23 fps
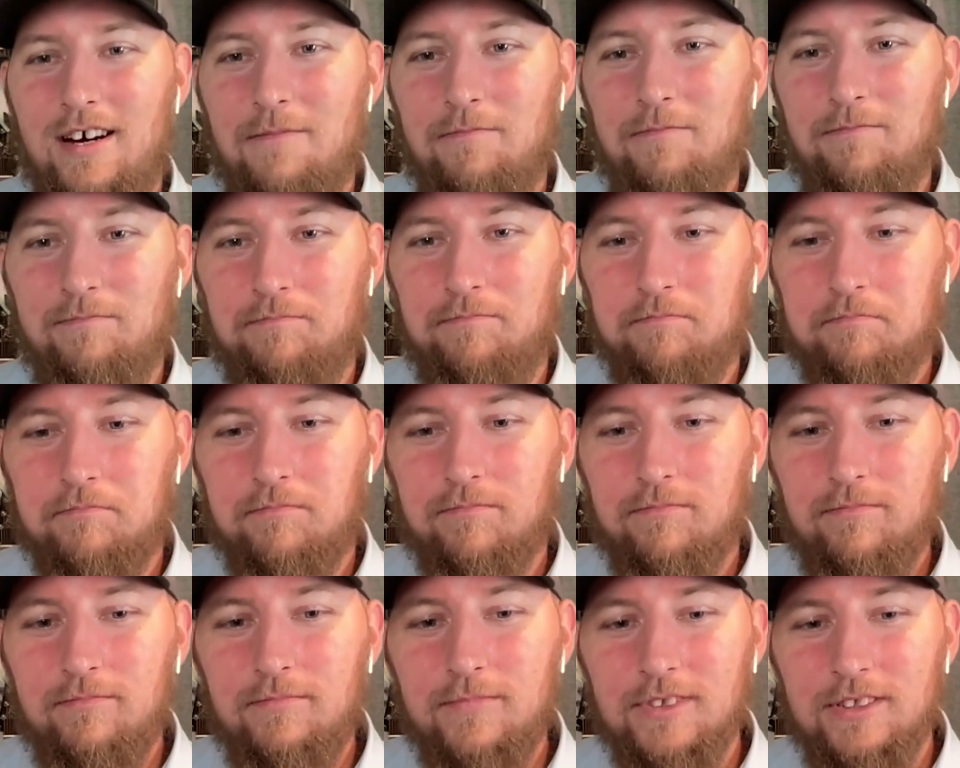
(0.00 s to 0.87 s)
Um,
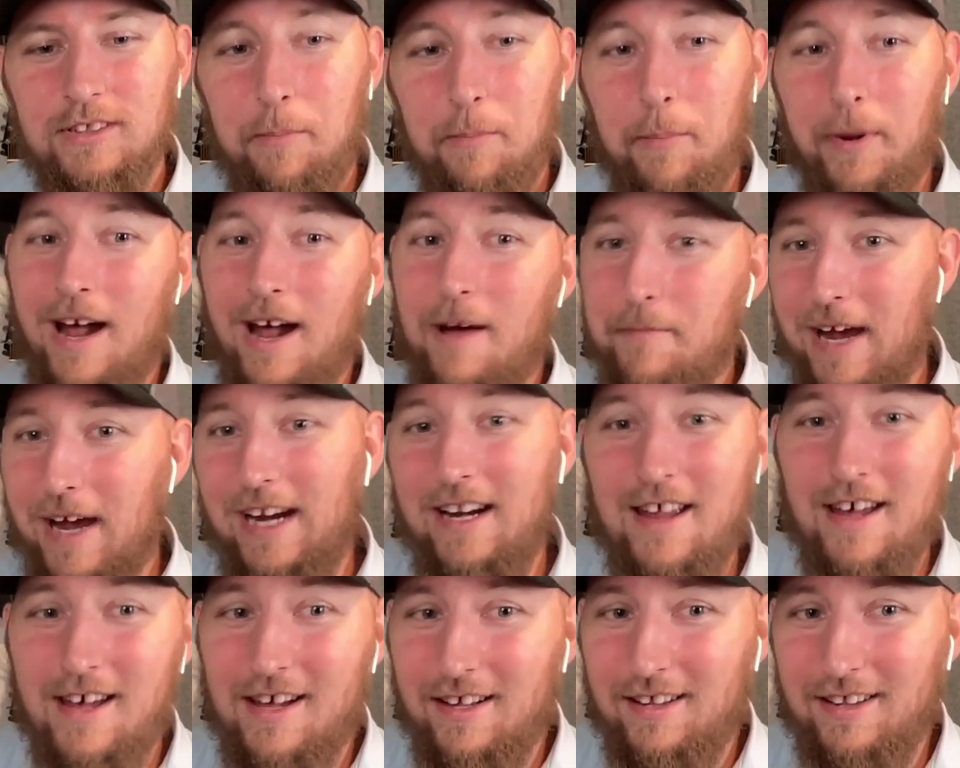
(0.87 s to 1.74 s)
but I
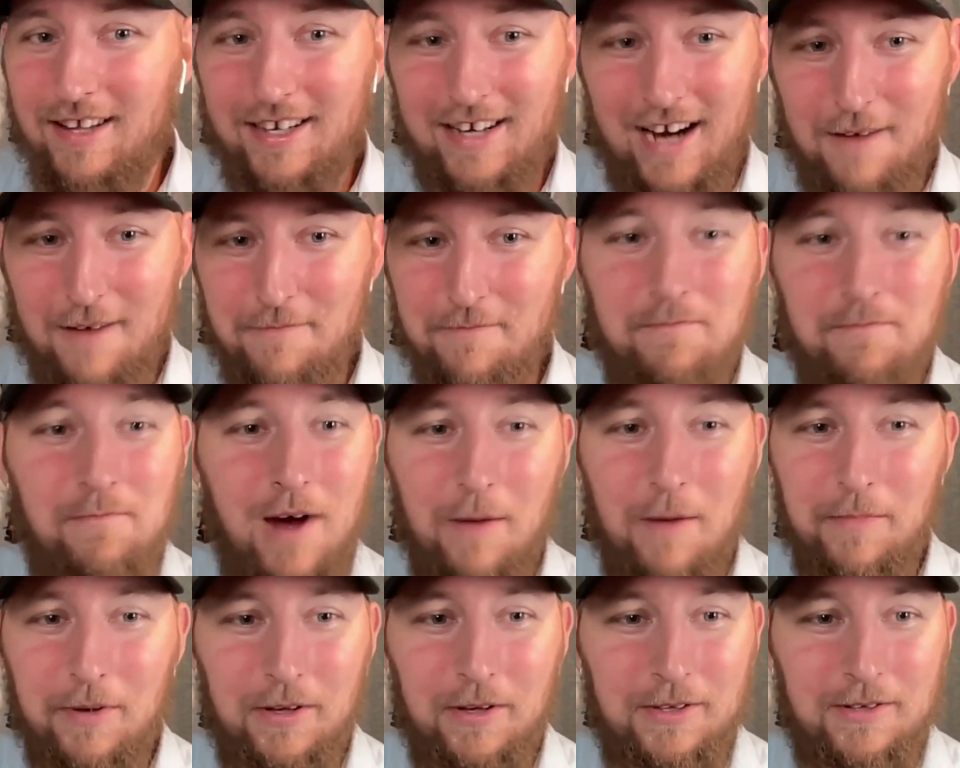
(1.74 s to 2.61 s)
made it. Like
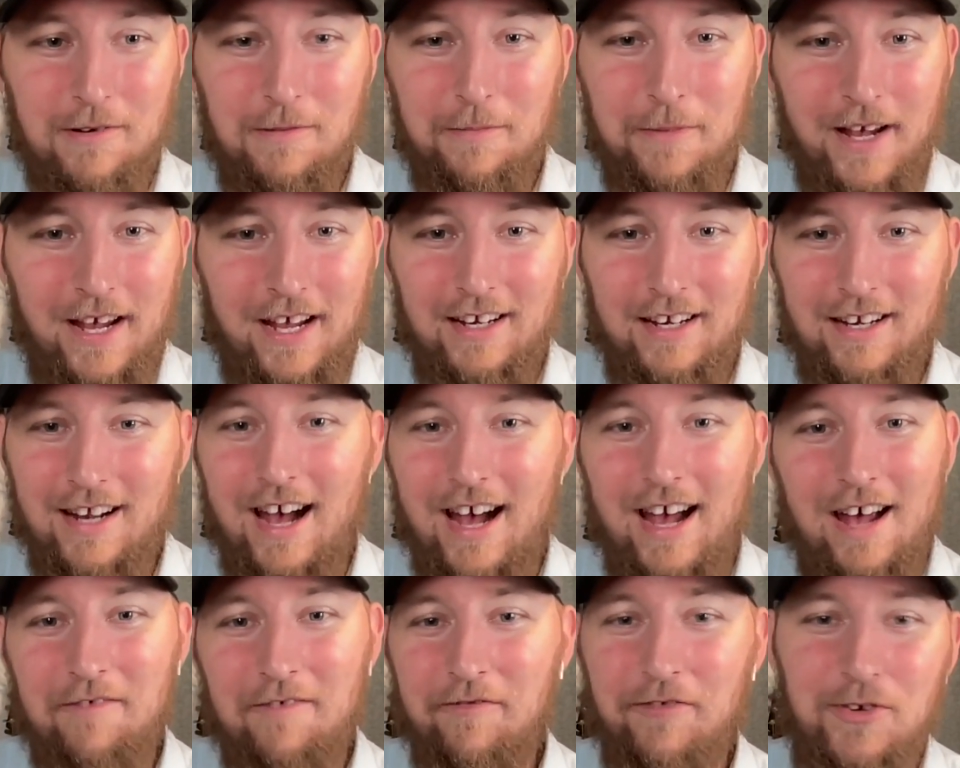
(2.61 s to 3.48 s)
my bills were paid.
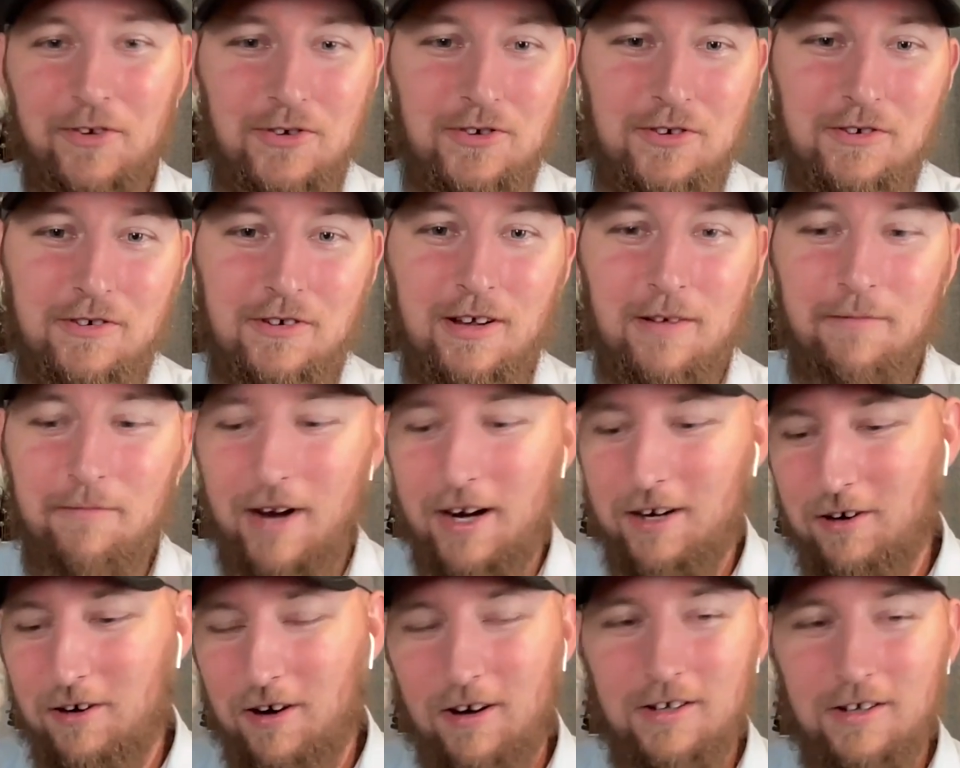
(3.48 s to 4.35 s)
I had food.
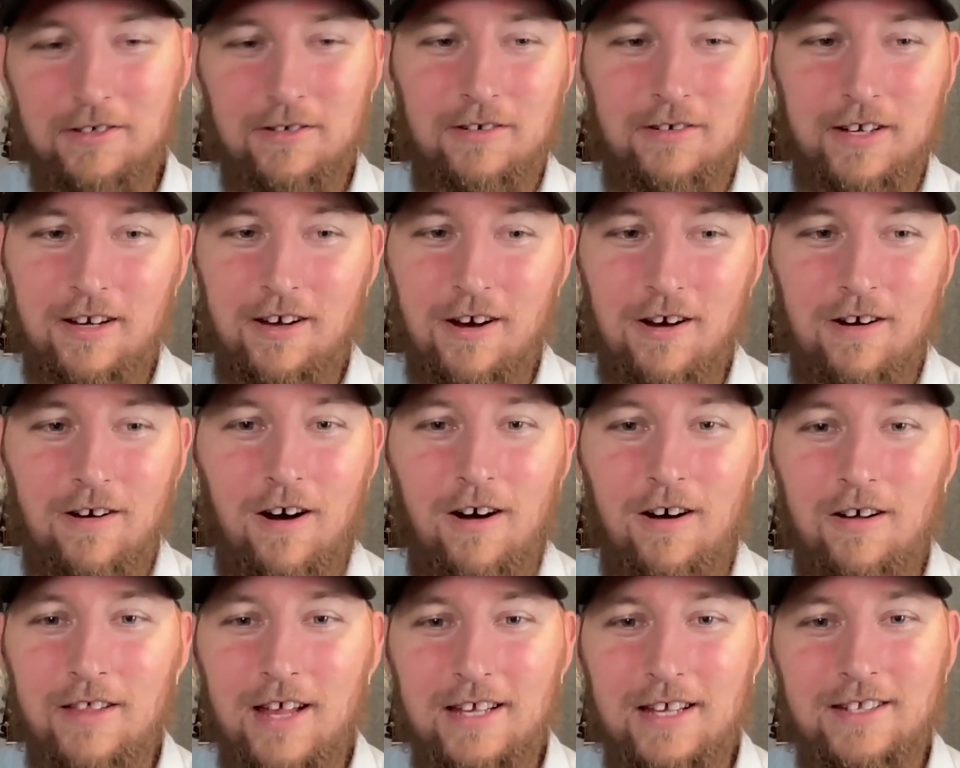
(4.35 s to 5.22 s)
My cars,
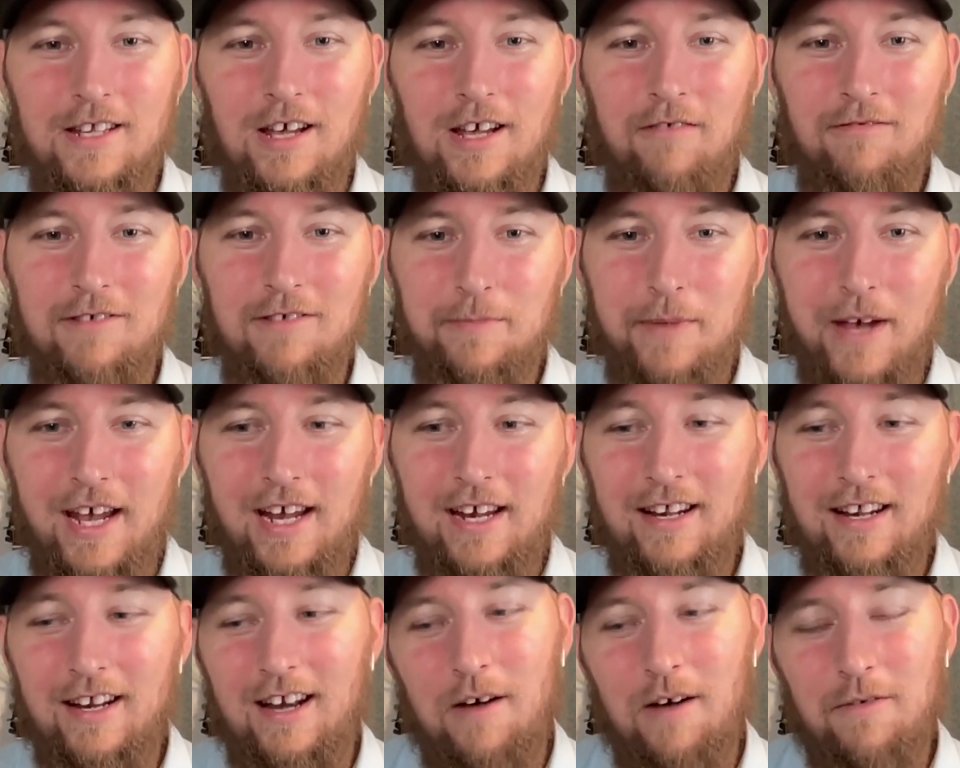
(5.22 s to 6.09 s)
all that stuff was
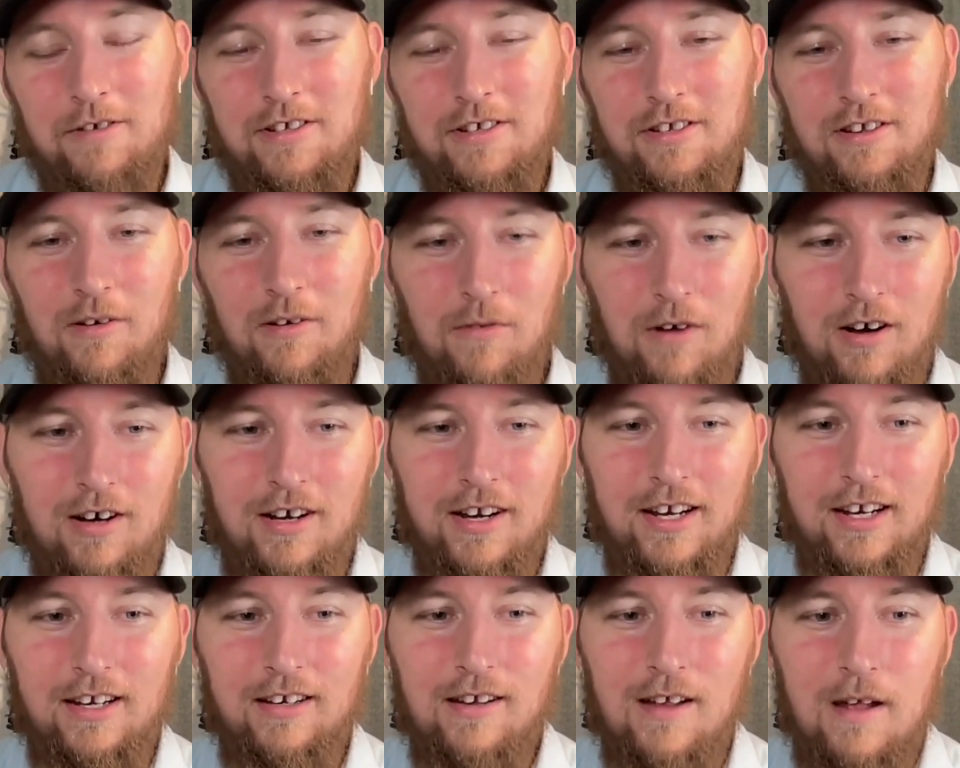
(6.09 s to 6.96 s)
paid, and I was still
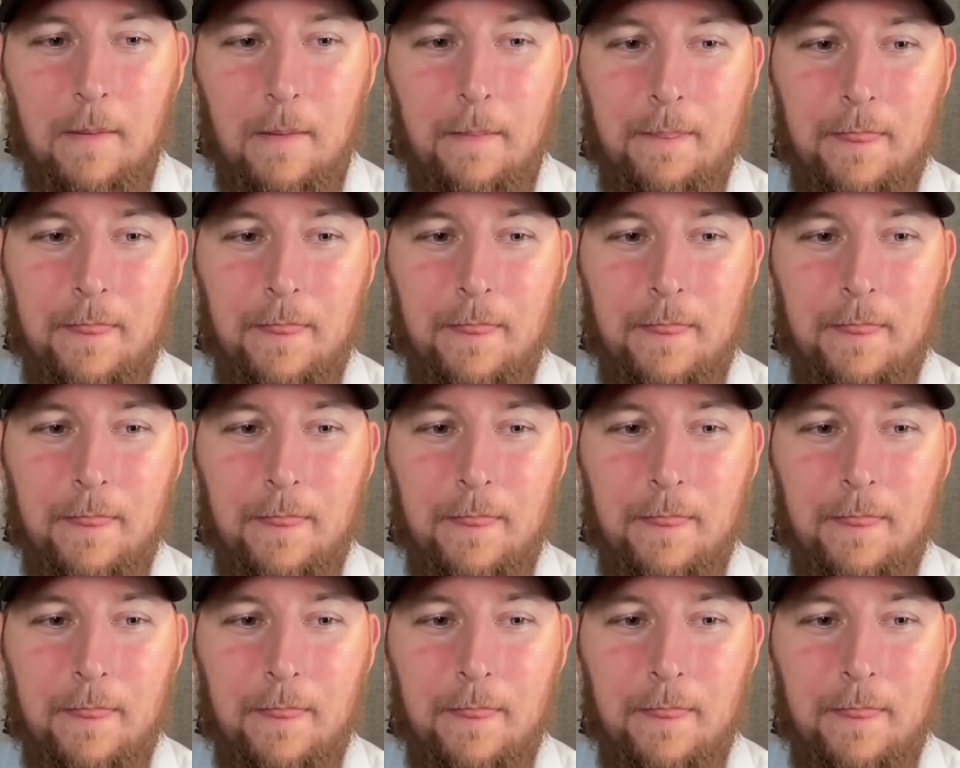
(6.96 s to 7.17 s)
working.